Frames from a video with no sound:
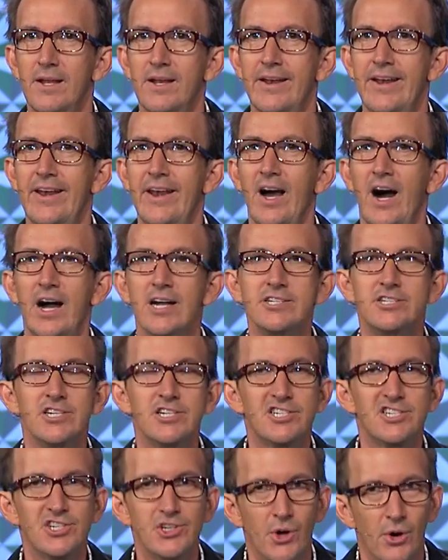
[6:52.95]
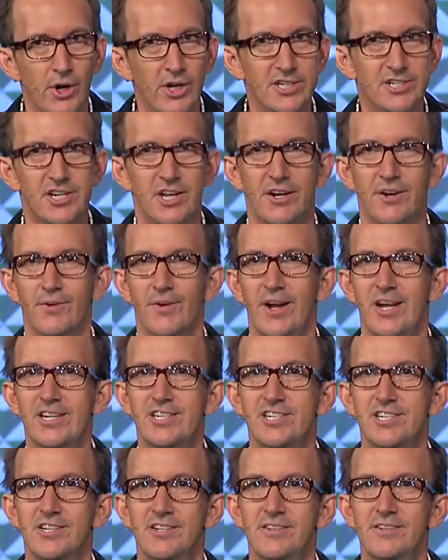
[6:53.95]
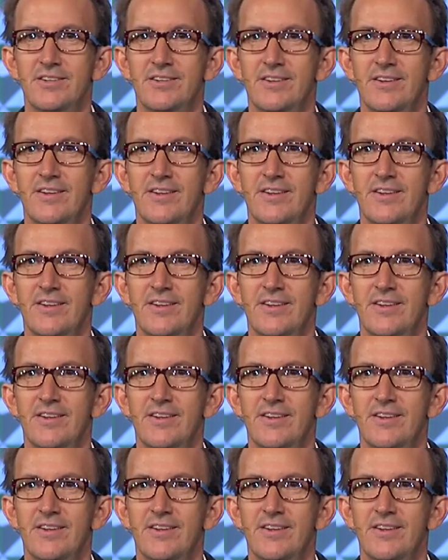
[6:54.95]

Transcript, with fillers: Not just your generation,